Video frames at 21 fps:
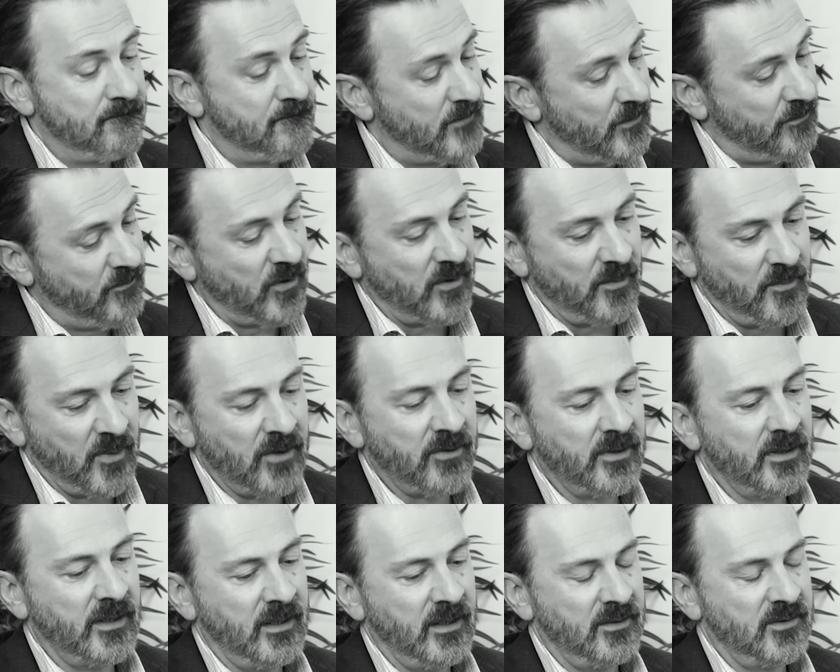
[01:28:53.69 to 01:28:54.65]
But
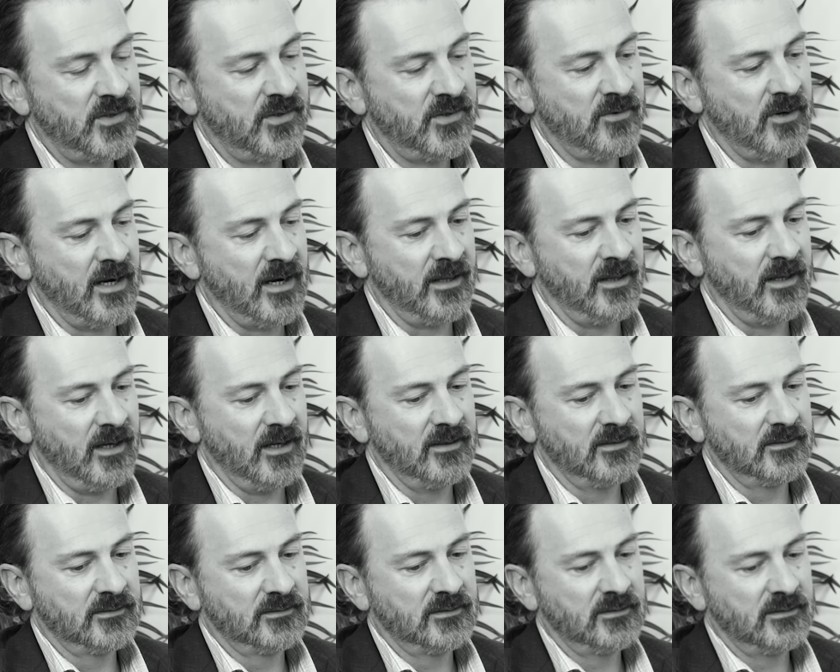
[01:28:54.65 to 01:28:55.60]
primarily in
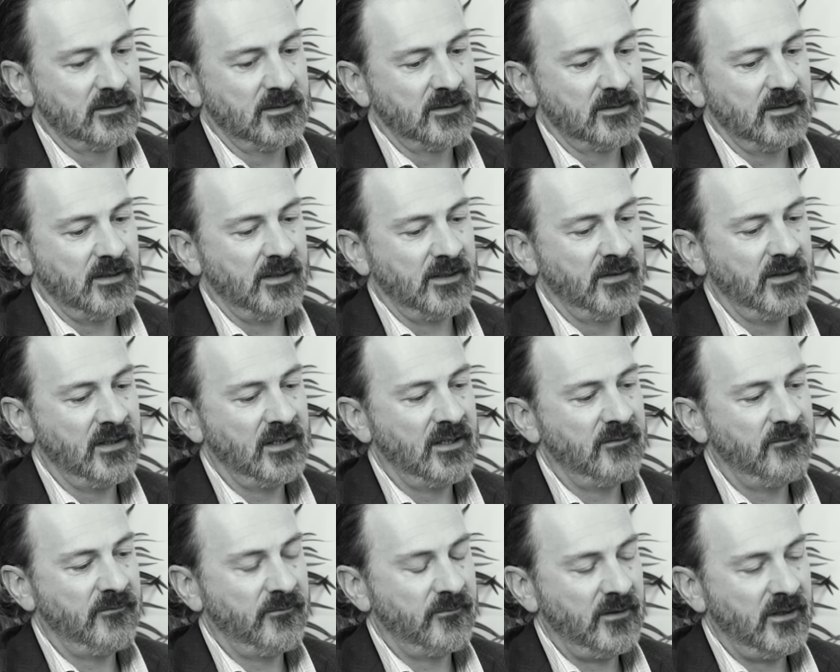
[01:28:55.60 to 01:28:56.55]
Australia, I think
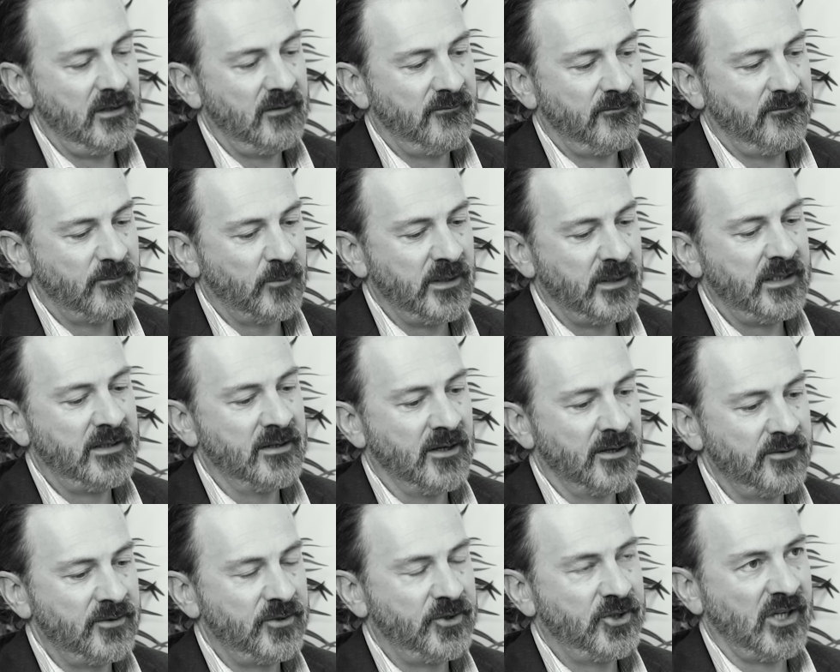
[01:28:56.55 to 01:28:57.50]
if, if we
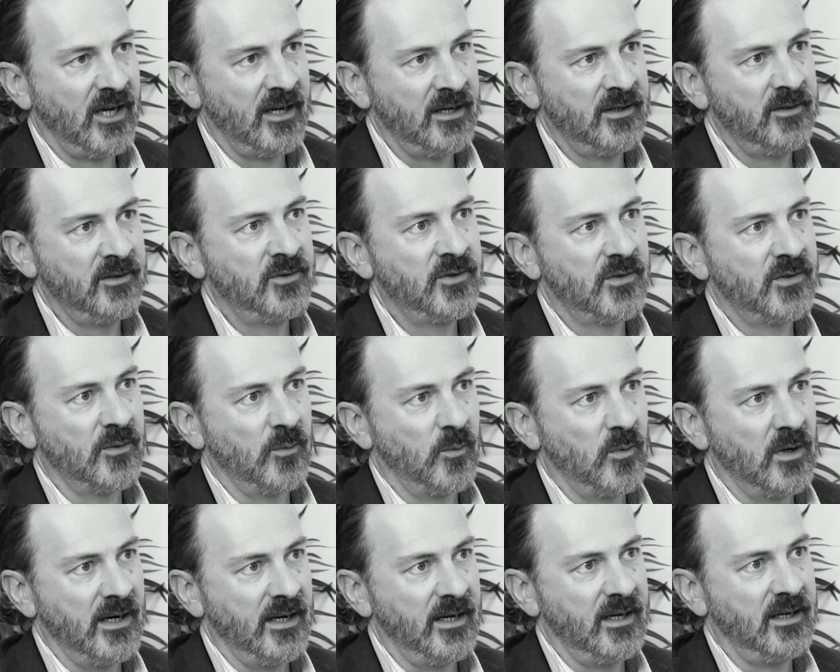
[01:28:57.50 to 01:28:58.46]
don't change the
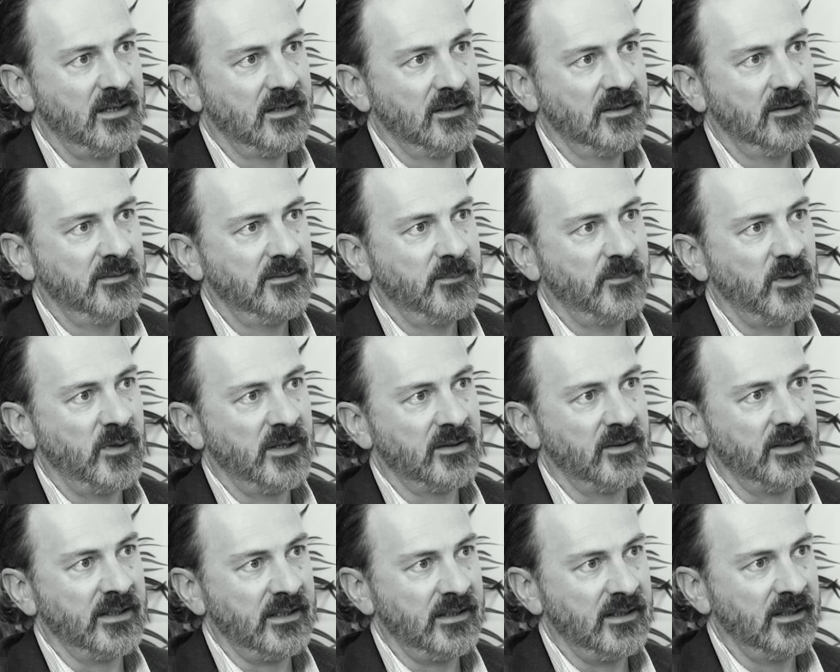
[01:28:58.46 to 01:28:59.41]
way we're
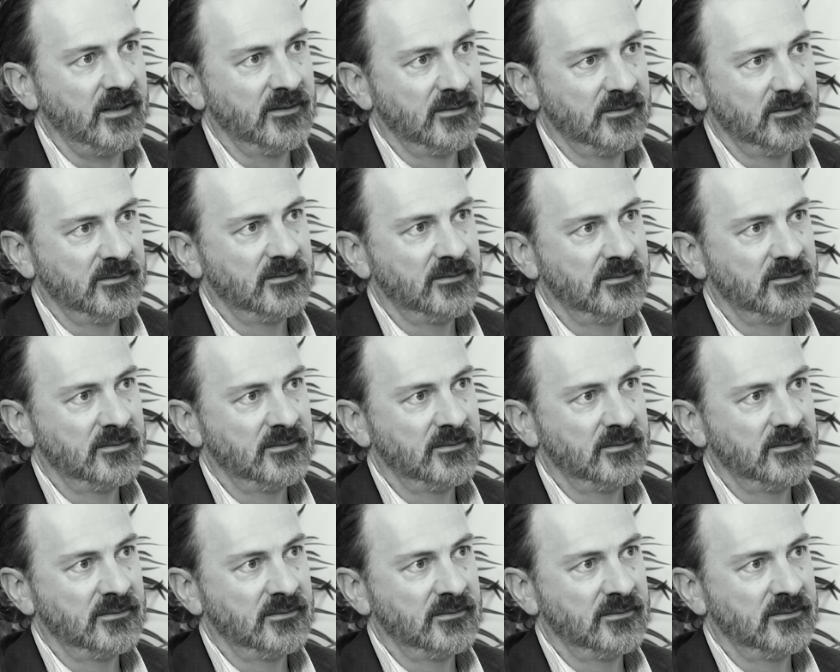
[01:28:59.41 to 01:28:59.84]
leading